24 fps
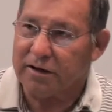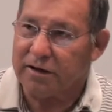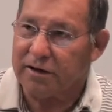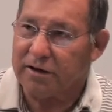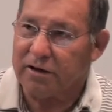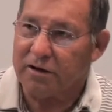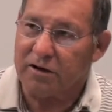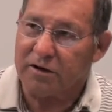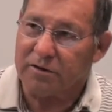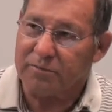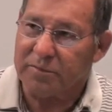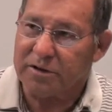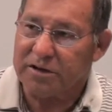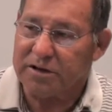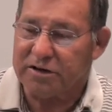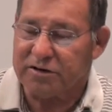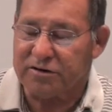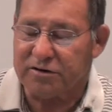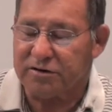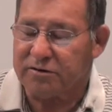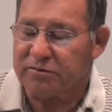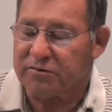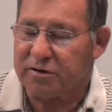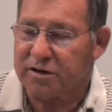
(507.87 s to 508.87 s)
Long
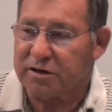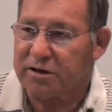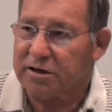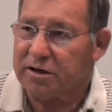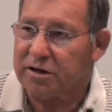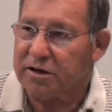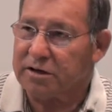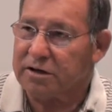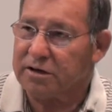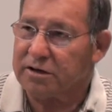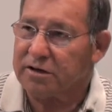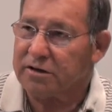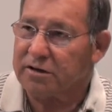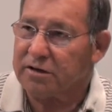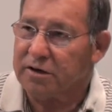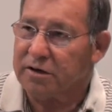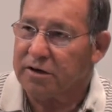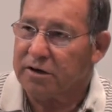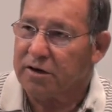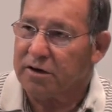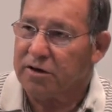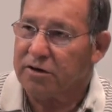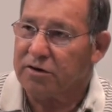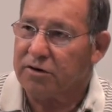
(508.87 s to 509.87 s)
Beach and whatnot, and
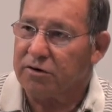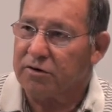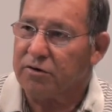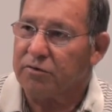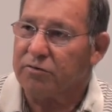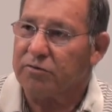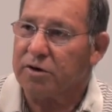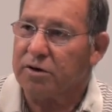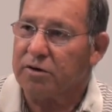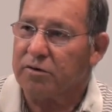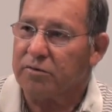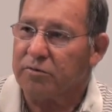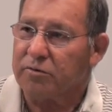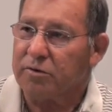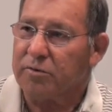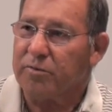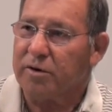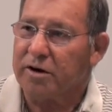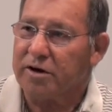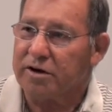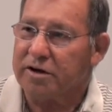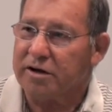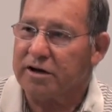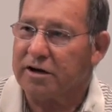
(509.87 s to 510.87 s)
you know, we
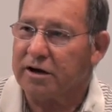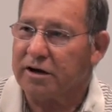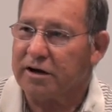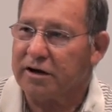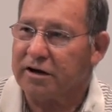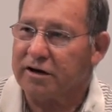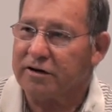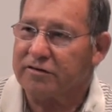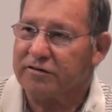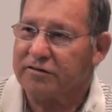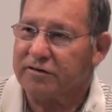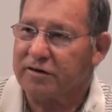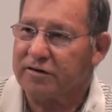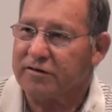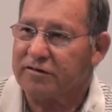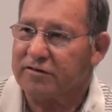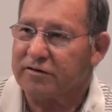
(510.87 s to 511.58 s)
buy a head of lettuce